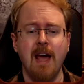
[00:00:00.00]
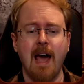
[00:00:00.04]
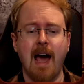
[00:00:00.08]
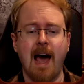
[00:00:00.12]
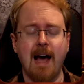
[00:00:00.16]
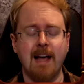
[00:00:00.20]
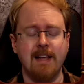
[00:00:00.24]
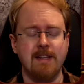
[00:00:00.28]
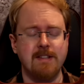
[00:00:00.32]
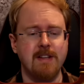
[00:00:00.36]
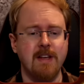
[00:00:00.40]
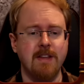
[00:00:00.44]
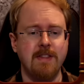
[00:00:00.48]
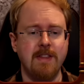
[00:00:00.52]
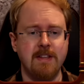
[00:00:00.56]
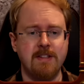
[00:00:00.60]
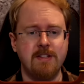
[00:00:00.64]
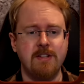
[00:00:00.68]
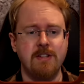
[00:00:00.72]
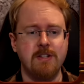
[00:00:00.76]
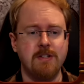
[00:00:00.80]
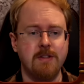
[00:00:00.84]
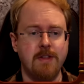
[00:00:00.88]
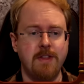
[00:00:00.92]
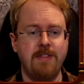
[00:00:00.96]
as
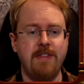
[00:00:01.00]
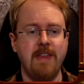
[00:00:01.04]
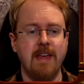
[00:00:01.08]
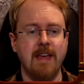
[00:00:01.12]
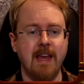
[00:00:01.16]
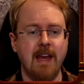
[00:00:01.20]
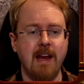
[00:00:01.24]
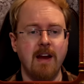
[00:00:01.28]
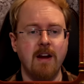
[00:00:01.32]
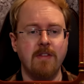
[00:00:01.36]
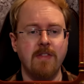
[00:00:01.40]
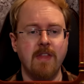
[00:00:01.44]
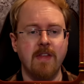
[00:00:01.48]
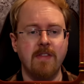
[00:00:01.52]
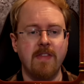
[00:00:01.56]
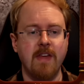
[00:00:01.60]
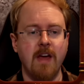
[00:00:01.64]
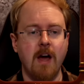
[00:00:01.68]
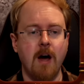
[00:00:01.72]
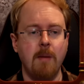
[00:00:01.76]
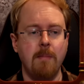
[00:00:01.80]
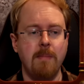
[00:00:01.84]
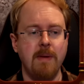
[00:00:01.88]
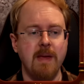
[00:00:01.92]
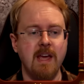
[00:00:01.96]
this is the thing here that
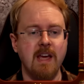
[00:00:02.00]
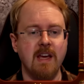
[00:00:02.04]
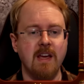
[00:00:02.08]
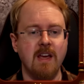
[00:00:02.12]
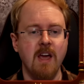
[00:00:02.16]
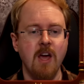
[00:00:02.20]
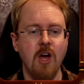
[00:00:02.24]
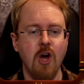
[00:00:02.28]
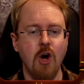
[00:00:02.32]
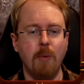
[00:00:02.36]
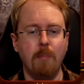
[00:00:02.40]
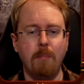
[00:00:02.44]
they are being